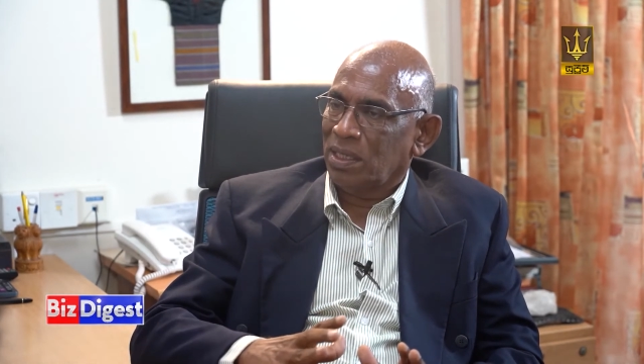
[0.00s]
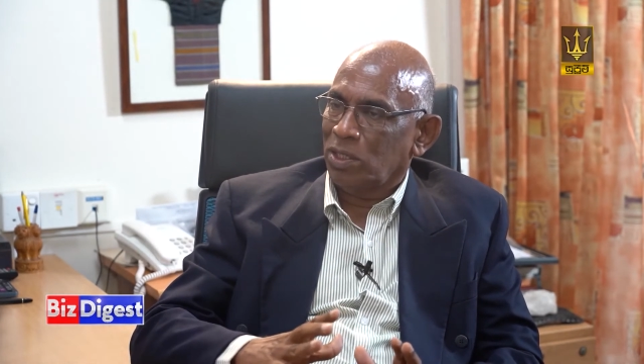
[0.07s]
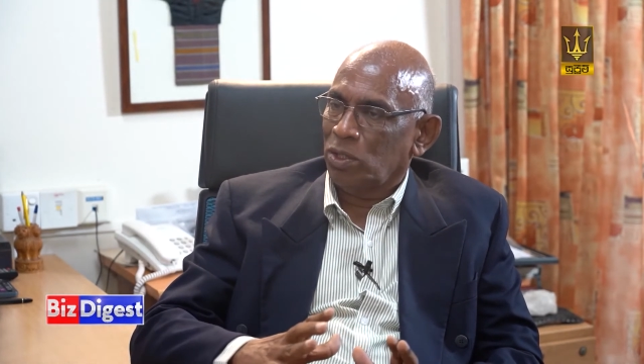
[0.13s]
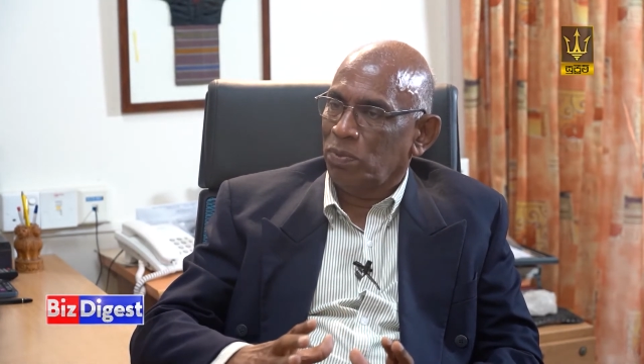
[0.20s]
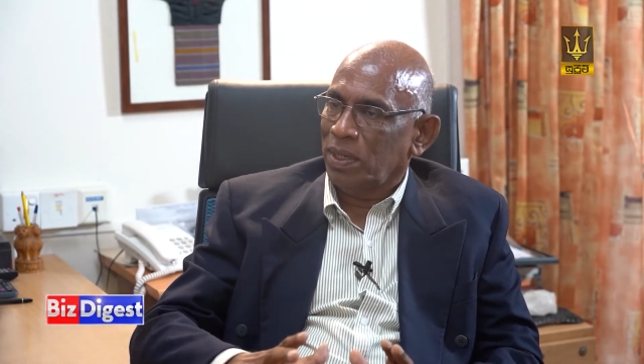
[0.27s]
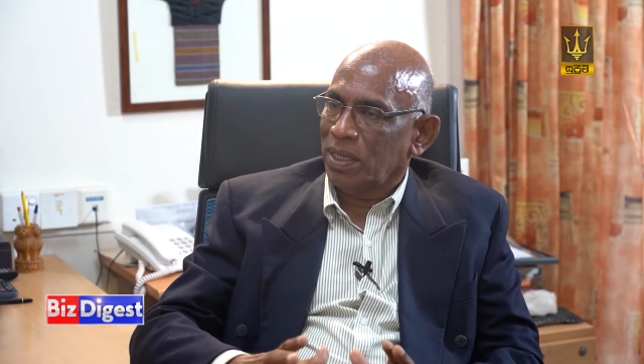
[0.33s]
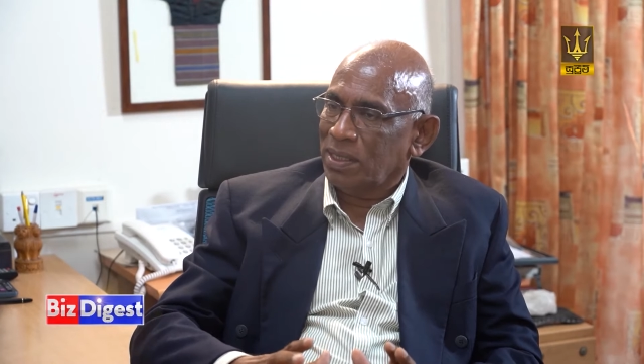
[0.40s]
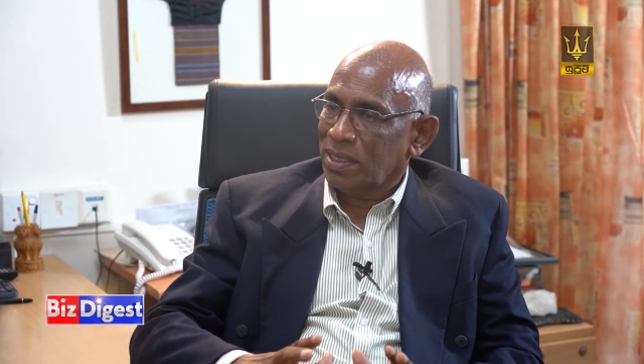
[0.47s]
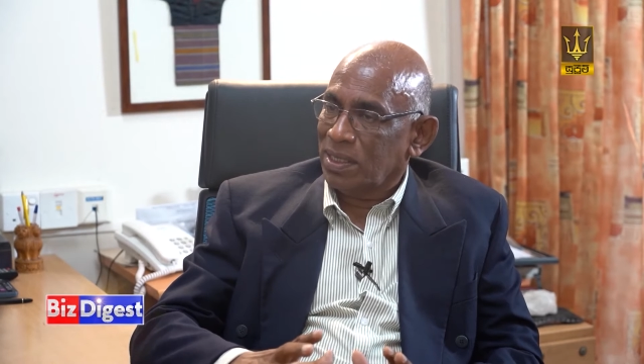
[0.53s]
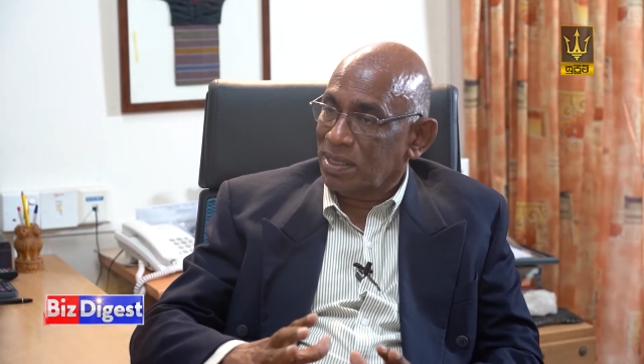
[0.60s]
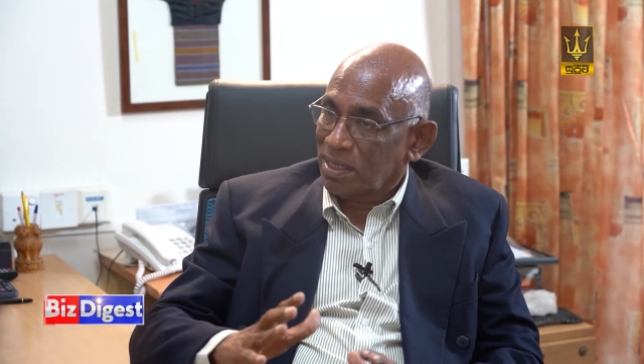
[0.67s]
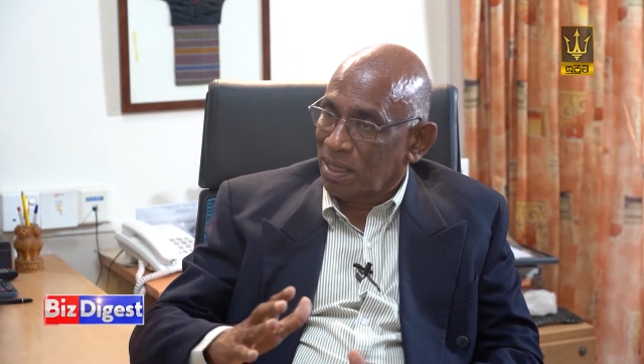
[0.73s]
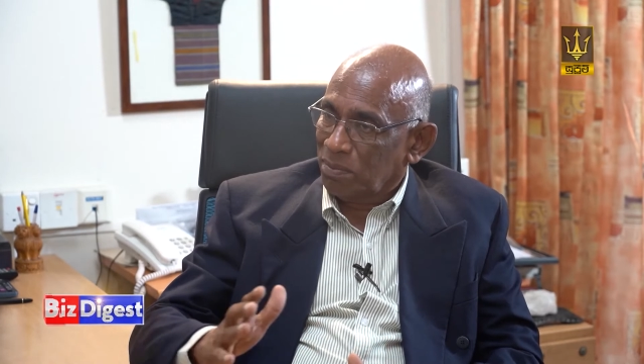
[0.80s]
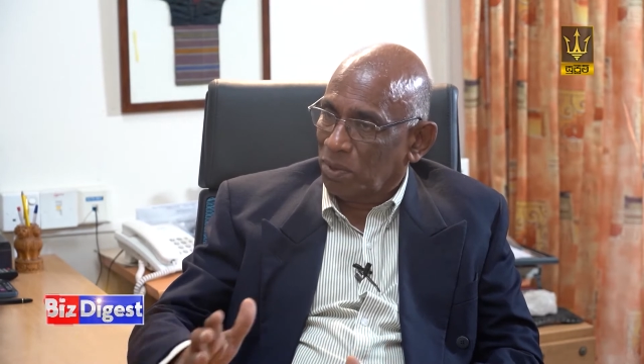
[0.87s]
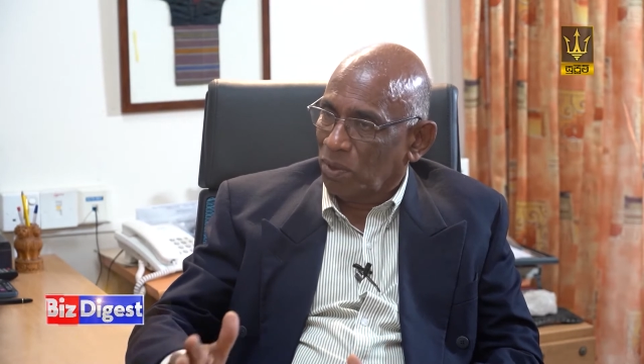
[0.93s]
need to be
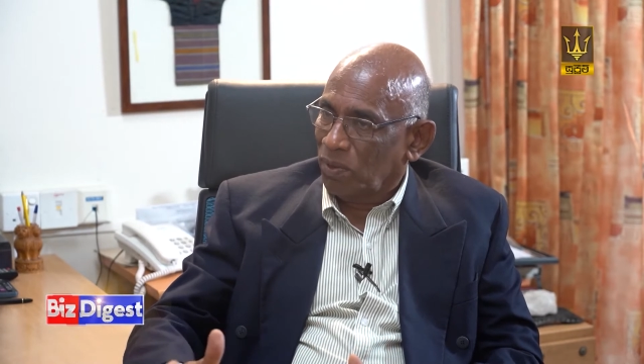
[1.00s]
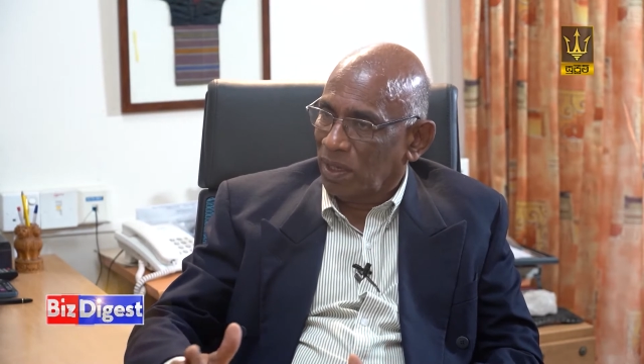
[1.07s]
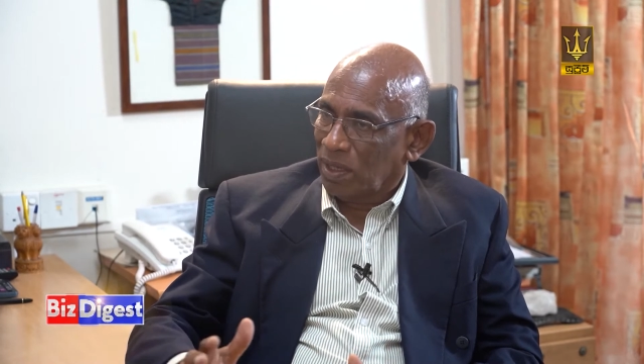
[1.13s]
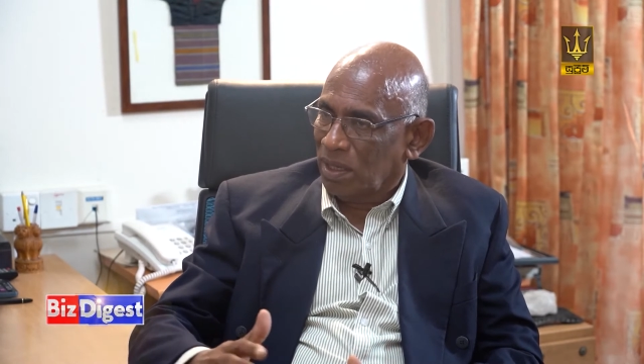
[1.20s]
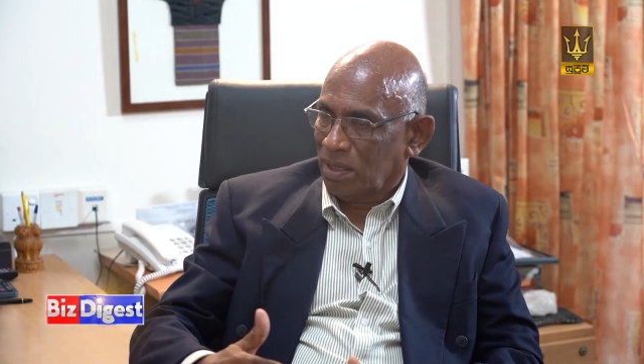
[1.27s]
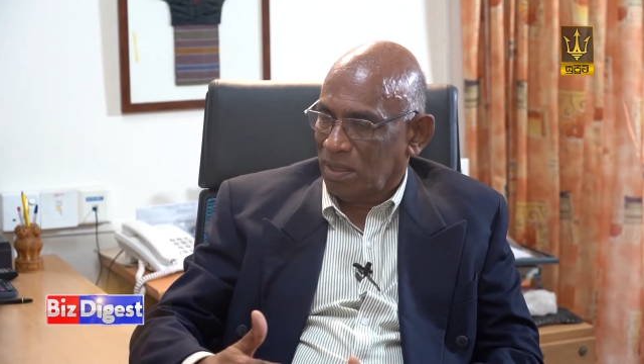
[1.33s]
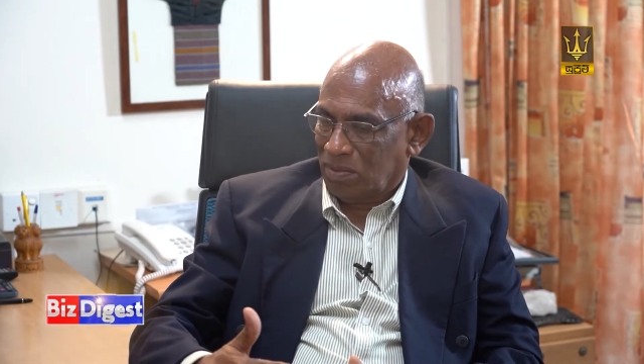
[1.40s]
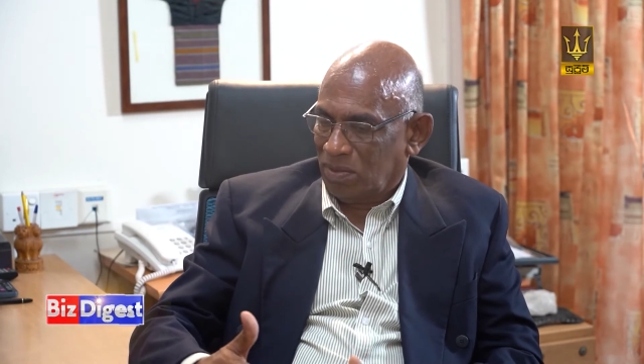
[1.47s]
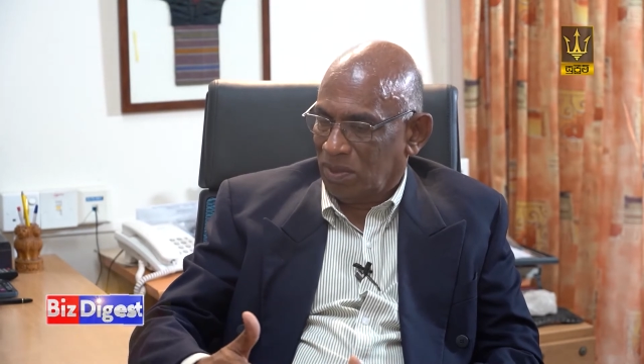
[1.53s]
assessed and provide.